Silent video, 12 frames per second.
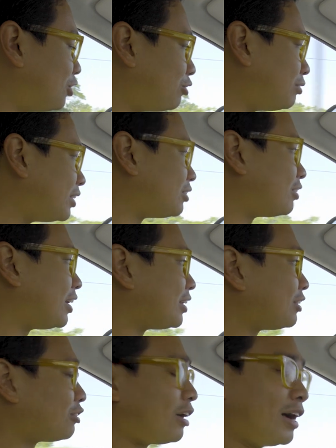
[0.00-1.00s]
going, to get
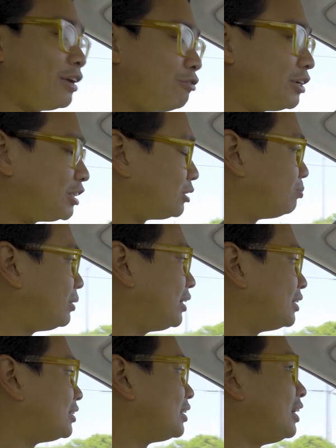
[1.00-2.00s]
it to highway
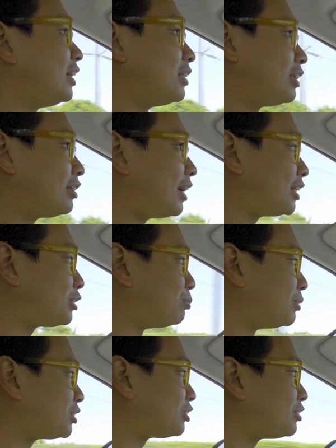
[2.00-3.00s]
speeds. The
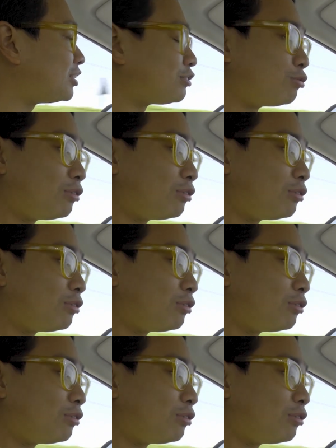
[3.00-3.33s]
transmission is